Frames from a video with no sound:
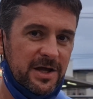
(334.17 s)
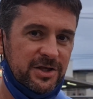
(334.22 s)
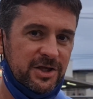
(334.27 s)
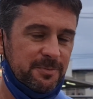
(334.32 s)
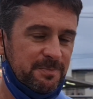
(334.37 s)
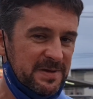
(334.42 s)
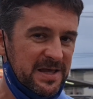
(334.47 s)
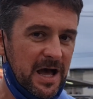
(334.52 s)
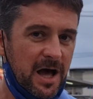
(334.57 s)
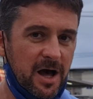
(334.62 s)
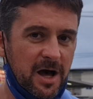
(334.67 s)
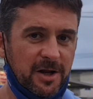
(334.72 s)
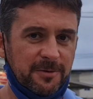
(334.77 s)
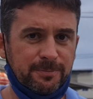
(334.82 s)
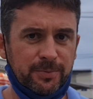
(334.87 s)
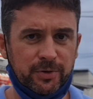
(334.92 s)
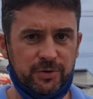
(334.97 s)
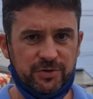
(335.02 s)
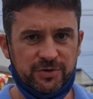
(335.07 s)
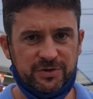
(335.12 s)
you'd be hard
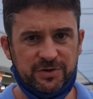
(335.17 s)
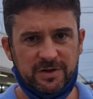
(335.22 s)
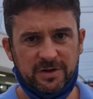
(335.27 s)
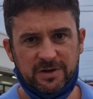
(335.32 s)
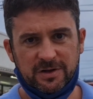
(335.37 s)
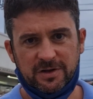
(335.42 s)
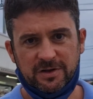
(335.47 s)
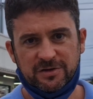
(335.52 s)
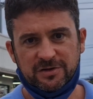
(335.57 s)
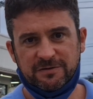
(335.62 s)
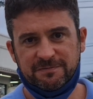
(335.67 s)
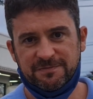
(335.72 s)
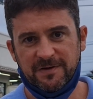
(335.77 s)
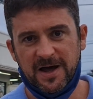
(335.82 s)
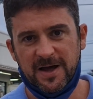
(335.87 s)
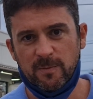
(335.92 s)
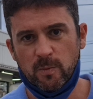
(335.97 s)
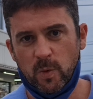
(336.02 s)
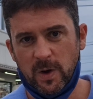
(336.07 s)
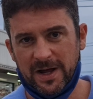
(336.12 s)
pushed to
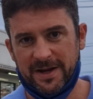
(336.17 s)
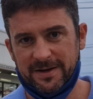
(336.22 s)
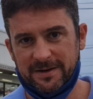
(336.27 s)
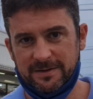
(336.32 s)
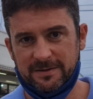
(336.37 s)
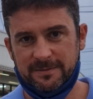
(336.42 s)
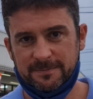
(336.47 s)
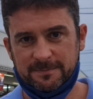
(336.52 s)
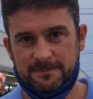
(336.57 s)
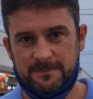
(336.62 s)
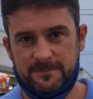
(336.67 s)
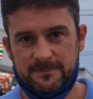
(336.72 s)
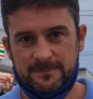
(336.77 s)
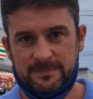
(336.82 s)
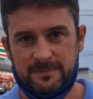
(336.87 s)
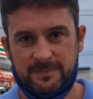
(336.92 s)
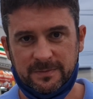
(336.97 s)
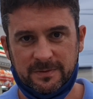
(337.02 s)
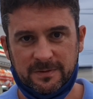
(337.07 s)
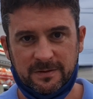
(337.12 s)
find one.
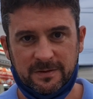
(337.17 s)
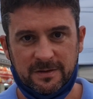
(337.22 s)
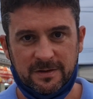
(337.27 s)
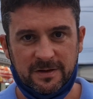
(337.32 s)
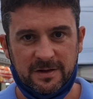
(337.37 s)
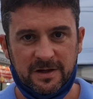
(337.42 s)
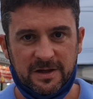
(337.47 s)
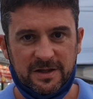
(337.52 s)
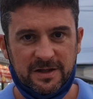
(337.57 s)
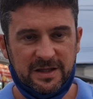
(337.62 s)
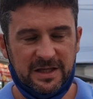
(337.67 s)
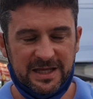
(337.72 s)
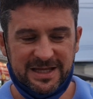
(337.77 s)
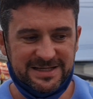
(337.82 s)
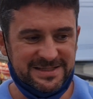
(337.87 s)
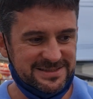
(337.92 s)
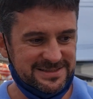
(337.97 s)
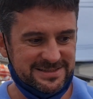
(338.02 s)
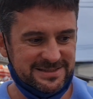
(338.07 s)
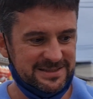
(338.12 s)

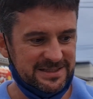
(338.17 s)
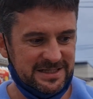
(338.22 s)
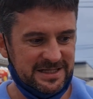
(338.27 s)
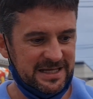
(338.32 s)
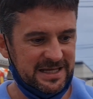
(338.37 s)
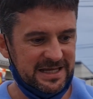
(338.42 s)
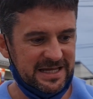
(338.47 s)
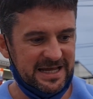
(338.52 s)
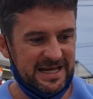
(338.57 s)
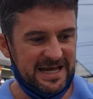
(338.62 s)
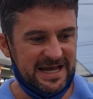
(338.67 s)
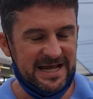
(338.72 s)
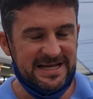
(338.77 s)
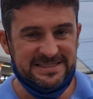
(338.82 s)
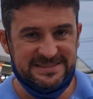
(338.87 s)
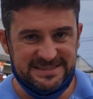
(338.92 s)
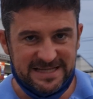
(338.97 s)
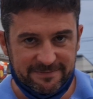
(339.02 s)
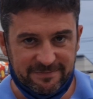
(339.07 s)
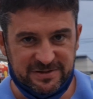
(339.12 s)
It's
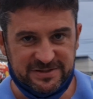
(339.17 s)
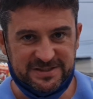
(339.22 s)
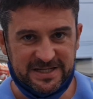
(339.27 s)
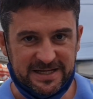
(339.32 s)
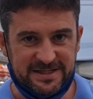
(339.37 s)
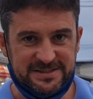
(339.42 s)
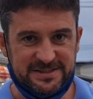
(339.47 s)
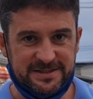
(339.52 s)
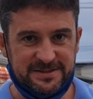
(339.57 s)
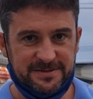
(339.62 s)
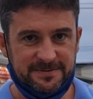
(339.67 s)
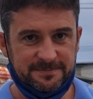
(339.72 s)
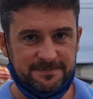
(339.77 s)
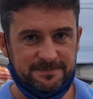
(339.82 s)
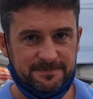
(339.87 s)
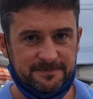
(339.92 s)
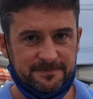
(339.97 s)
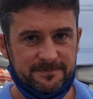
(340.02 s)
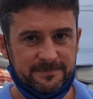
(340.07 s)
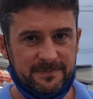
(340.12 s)
devastated.
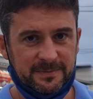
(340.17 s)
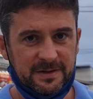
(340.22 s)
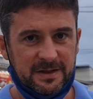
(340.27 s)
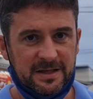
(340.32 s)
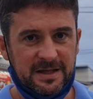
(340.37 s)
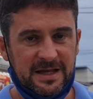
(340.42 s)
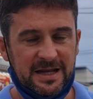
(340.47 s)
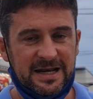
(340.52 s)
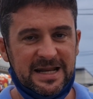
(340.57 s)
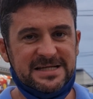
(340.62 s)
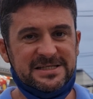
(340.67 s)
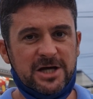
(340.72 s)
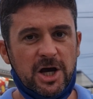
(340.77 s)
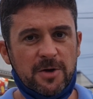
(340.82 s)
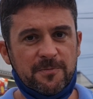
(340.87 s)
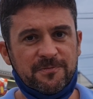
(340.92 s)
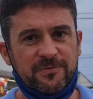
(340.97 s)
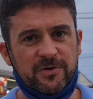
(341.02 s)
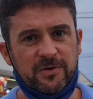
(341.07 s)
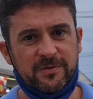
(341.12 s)
Let's
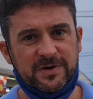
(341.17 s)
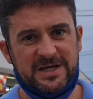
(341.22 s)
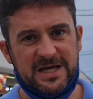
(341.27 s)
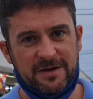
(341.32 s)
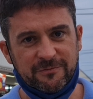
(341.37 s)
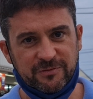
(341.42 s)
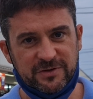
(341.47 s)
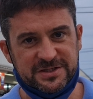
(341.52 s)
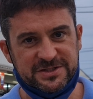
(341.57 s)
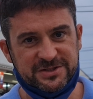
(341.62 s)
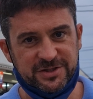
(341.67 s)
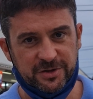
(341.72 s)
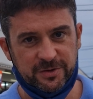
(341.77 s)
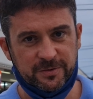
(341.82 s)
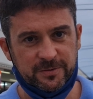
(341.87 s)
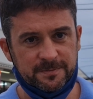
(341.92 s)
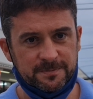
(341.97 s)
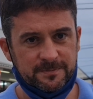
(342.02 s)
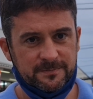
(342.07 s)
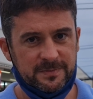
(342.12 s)
hope for a recovery
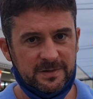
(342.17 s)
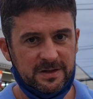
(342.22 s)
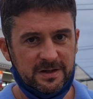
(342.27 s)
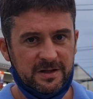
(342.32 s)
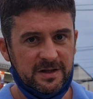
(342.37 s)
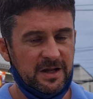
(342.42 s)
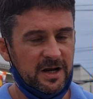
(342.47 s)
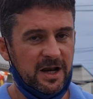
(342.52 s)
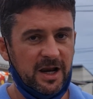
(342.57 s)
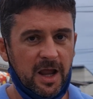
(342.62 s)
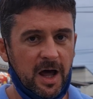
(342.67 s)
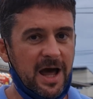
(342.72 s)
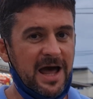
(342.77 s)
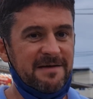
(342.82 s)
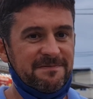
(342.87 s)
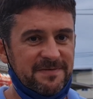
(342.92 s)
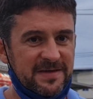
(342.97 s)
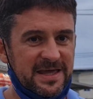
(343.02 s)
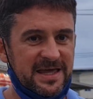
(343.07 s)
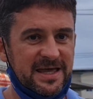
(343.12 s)
soon.
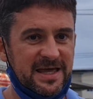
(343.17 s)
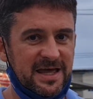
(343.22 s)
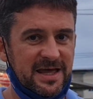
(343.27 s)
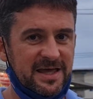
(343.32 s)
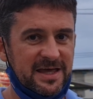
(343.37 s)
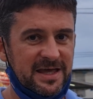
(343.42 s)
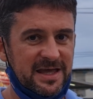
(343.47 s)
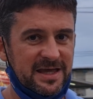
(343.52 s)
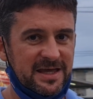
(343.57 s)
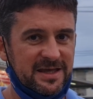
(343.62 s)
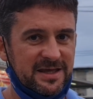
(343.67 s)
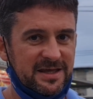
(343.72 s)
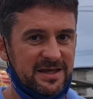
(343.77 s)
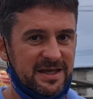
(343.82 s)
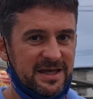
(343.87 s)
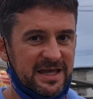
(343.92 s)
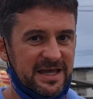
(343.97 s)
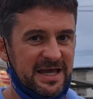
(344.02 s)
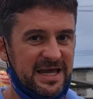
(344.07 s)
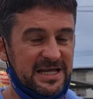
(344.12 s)
Life here
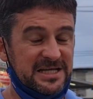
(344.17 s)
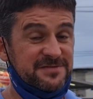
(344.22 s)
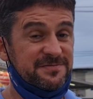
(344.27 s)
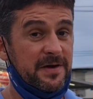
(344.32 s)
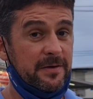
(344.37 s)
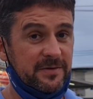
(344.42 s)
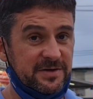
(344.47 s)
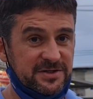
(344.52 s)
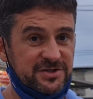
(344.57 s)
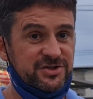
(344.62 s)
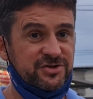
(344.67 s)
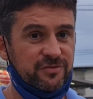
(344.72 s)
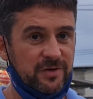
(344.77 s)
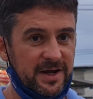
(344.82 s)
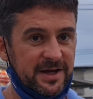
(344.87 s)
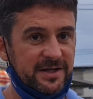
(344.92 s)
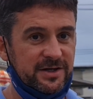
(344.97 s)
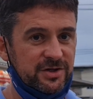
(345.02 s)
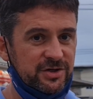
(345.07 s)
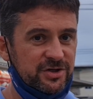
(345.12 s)
is very
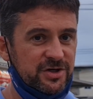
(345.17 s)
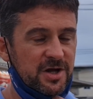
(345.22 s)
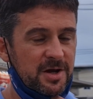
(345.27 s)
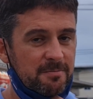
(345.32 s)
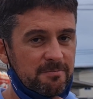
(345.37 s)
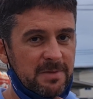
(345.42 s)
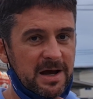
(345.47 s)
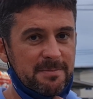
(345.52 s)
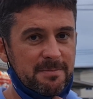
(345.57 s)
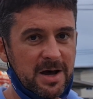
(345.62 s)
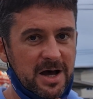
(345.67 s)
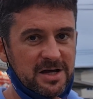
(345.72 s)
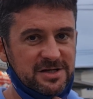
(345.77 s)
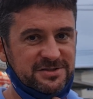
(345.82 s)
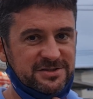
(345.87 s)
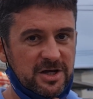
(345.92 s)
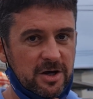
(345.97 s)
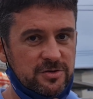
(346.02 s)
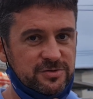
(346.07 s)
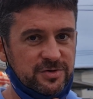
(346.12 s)
strange. My
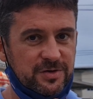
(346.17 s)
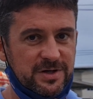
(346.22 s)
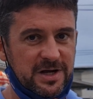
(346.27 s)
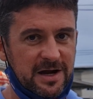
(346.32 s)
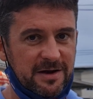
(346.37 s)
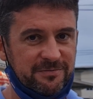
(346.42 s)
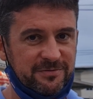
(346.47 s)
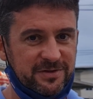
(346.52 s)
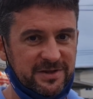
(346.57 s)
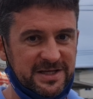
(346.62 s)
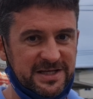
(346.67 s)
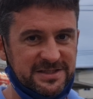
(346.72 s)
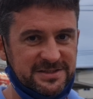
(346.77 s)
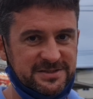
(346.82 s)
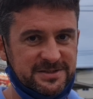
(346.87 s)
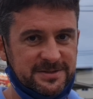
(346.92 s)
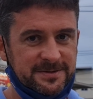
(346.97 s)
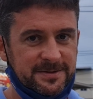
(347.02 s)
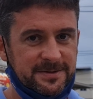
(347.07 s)
mask goes on after this.